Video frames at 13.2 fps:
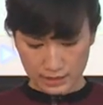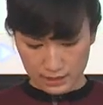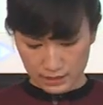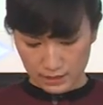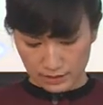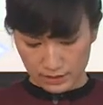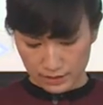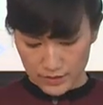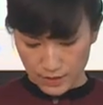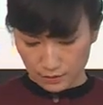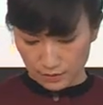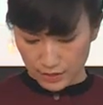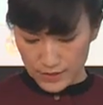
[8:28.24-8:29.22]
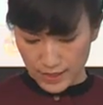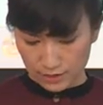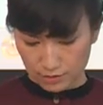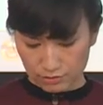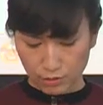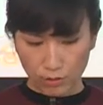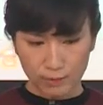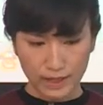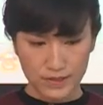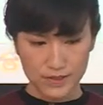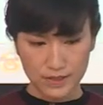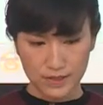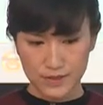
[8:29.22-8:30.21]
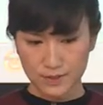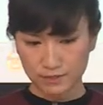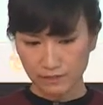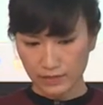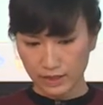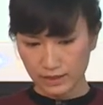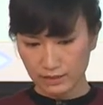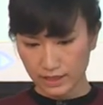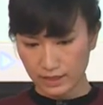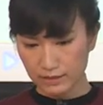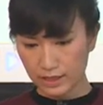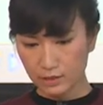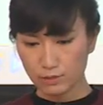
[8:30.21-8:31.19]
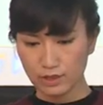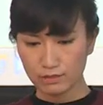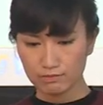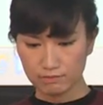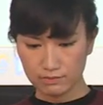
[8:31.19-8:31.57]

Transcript: And then, so these are the 4 methods. And then I will